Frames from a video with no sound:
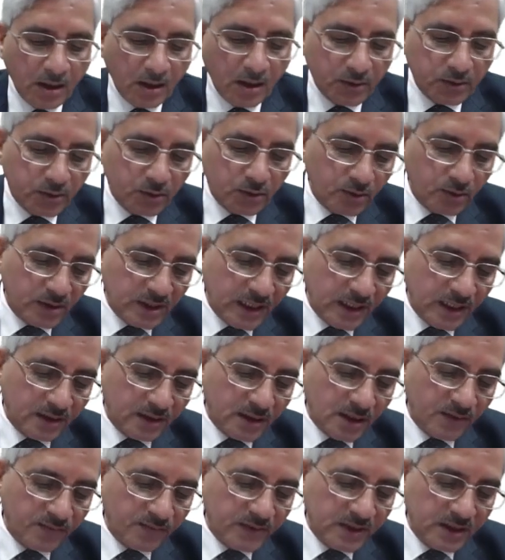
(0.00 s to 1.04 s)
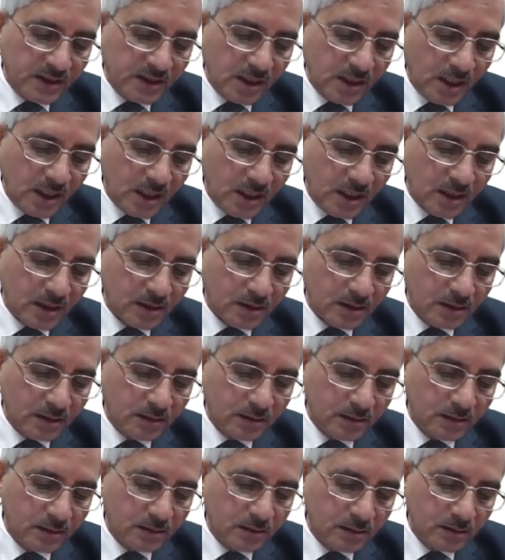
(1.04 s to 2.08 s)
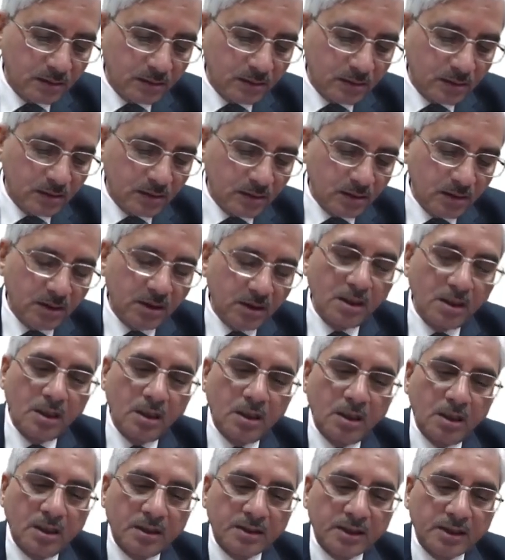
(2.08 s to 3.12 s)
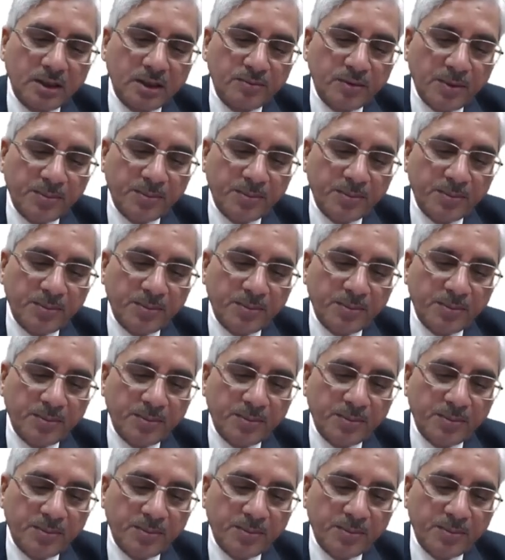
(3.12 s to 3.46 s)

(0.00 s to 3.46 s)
So delta Vr can be